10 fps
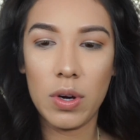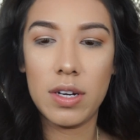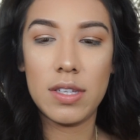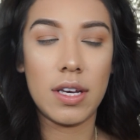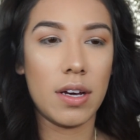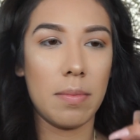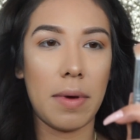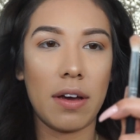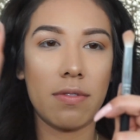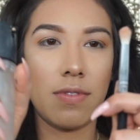We're going to take a
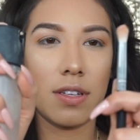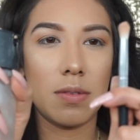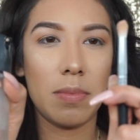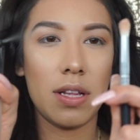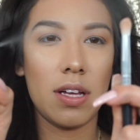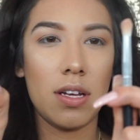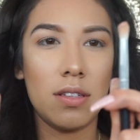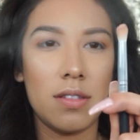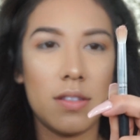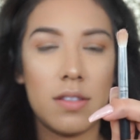MAC Fix
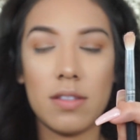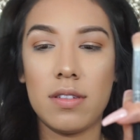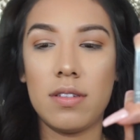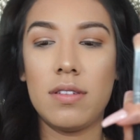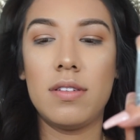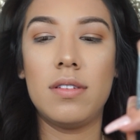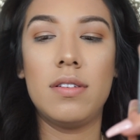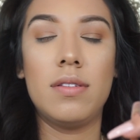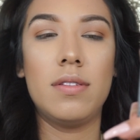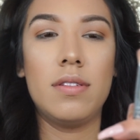Plus
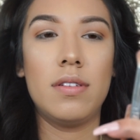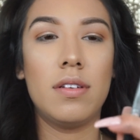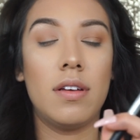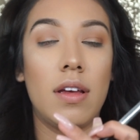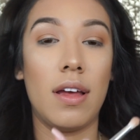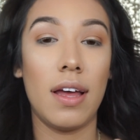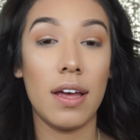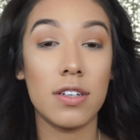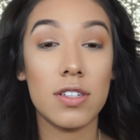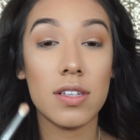
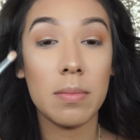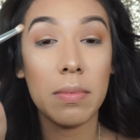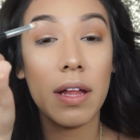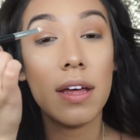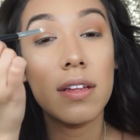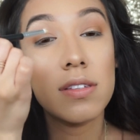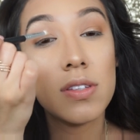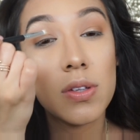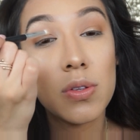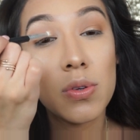and just apply
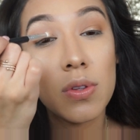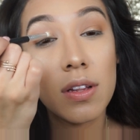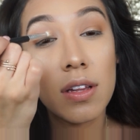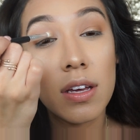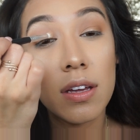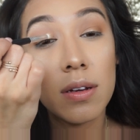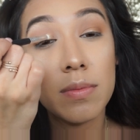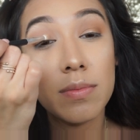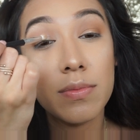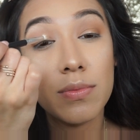this to the lid. I'm